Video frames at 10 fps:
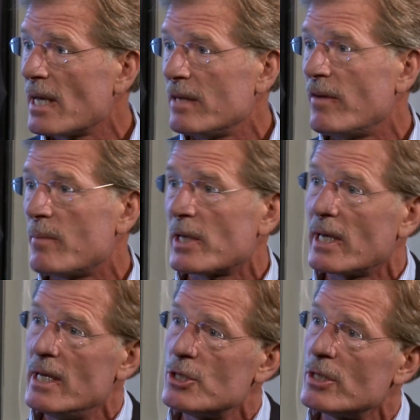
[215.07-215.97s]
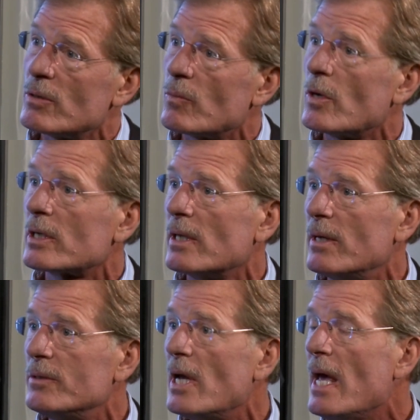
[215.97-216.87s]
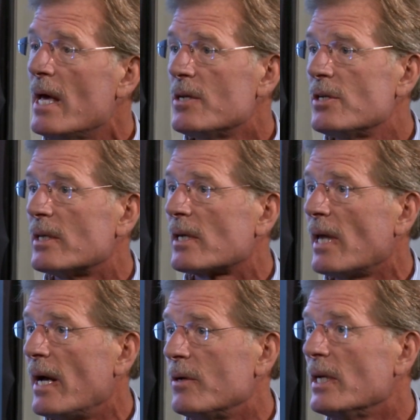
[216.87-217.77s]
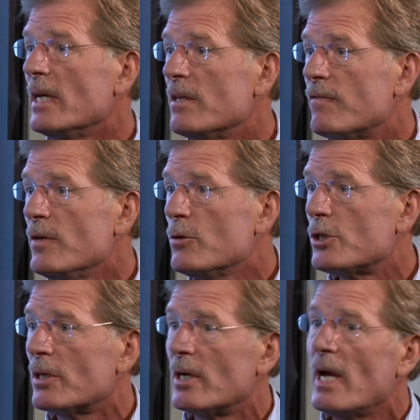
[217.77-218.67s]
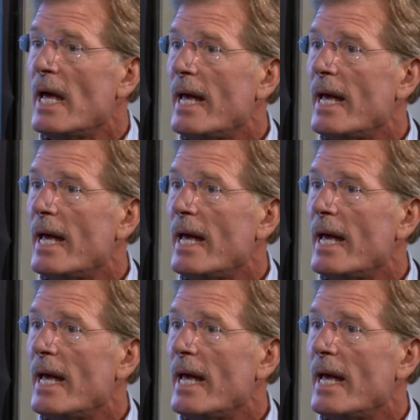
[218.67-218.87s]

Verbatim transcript: kind of application or workload to the cloud in the future,